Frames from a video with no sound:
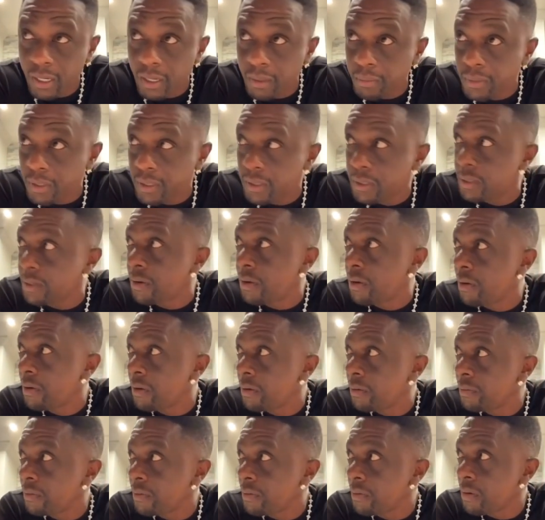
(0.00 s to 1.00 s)
I mean,
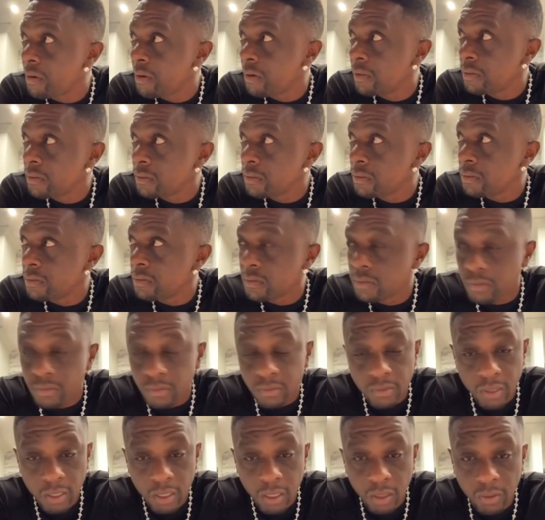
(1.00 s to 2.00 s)

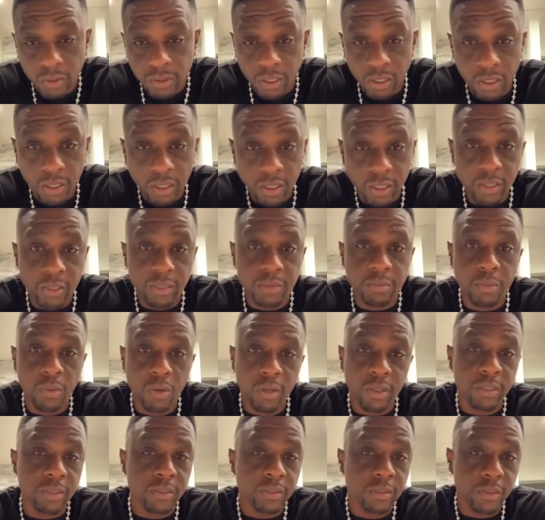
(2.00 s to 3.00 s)
that was earlier this
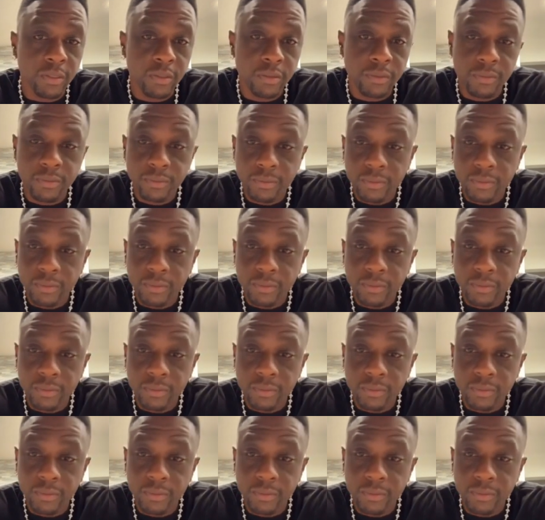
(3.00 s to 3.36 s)
morning, so